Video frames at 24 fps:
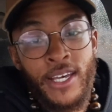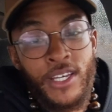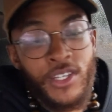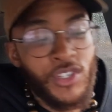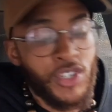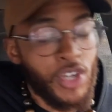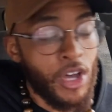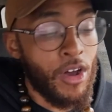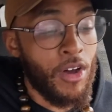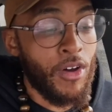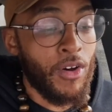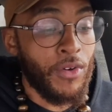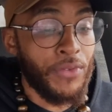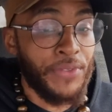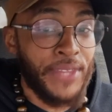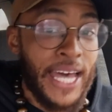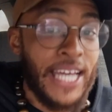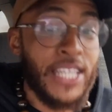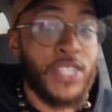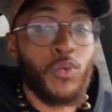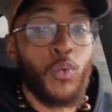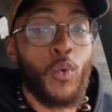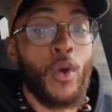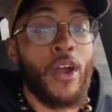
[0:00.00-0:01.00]
So
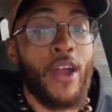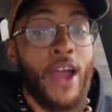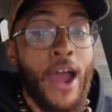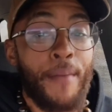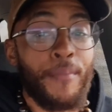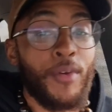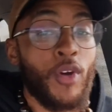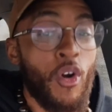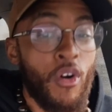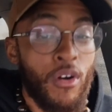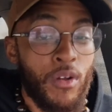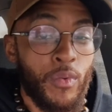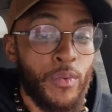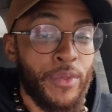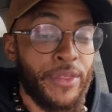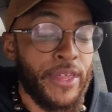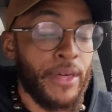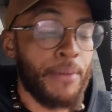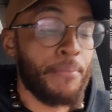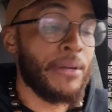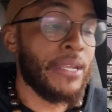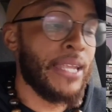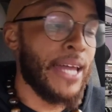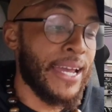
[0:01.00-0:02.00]
that's where I'm going with
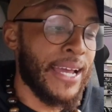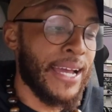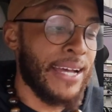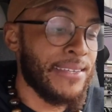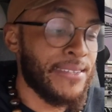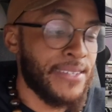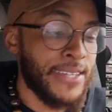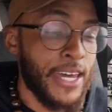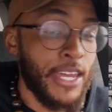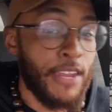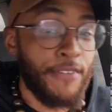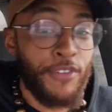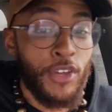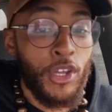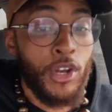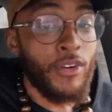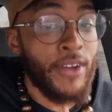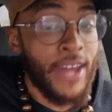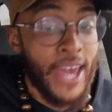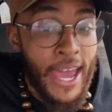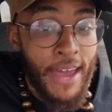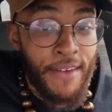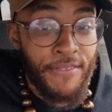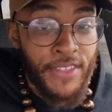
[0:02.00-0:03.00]
it. But like I said, if you
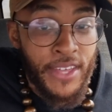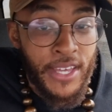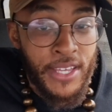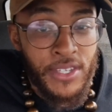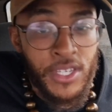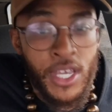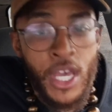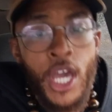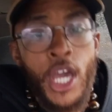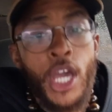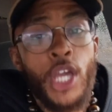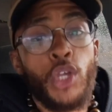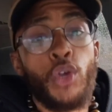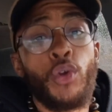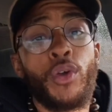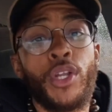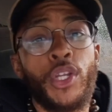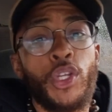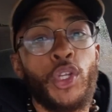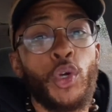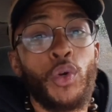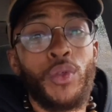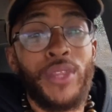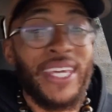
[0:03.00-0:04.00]
don't have this, you
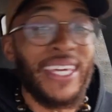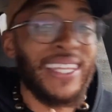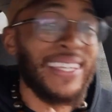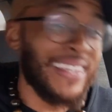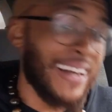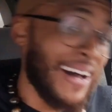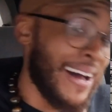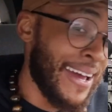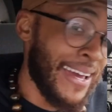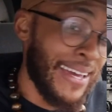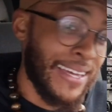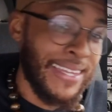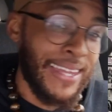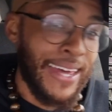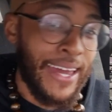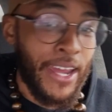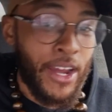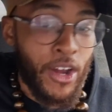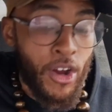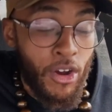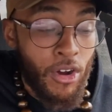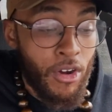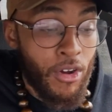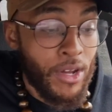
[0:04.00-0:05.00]
can do the lying
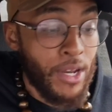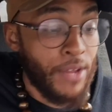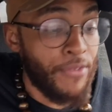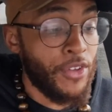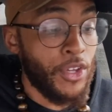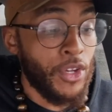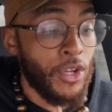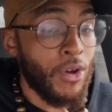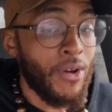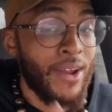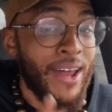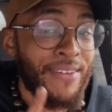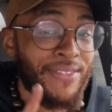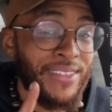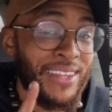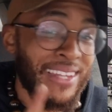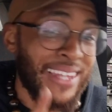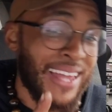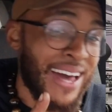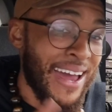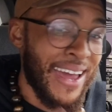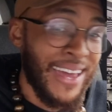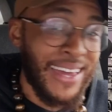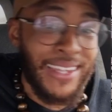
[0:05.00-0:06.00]
leg curl. And if you don't have the
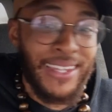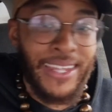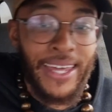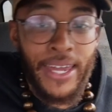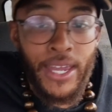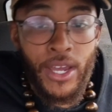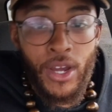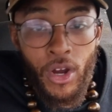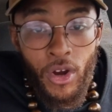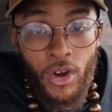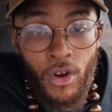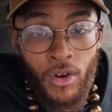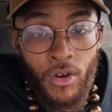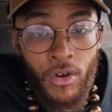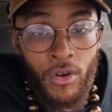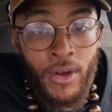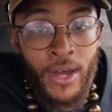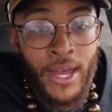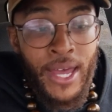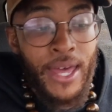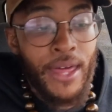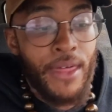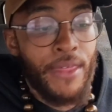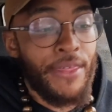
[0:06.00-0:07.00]
lying leg
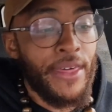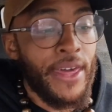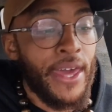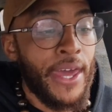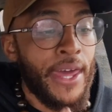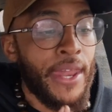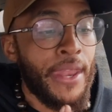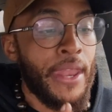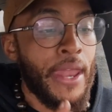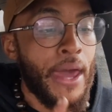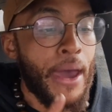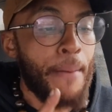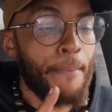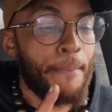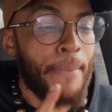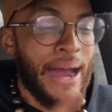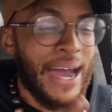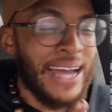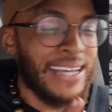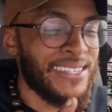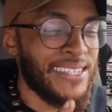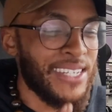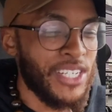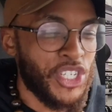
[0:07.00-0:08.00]
curl, then
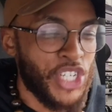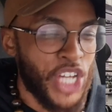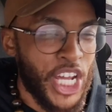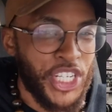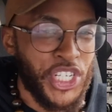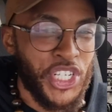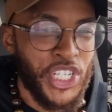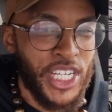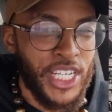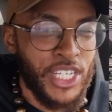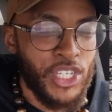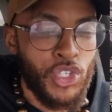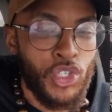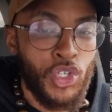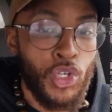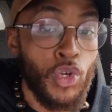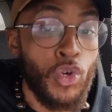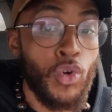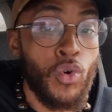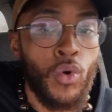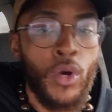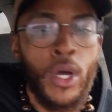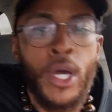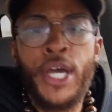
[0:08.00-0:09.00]
my suggestion is
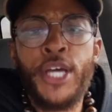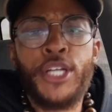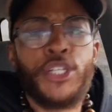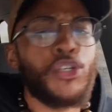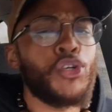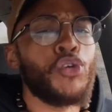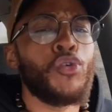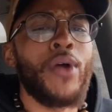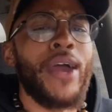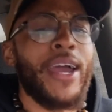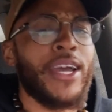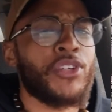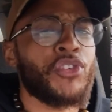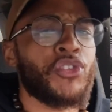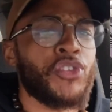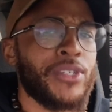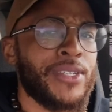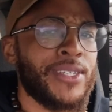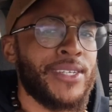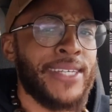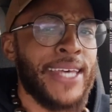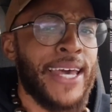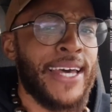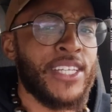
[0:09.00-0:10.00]
do 2 extra
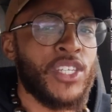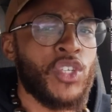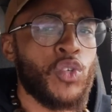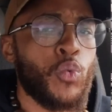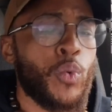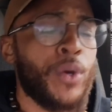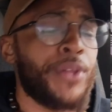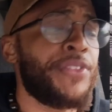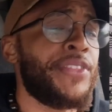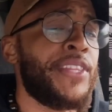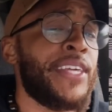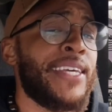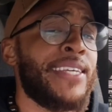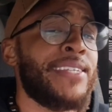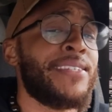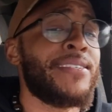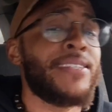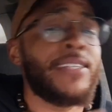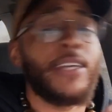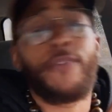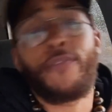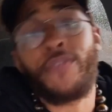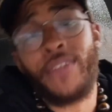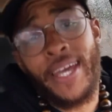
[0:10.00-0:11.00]
sets with the
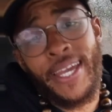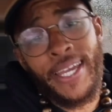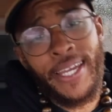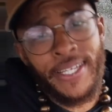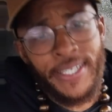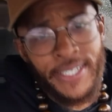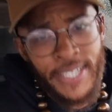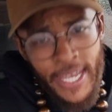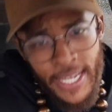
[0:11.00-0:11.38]
stiff-legged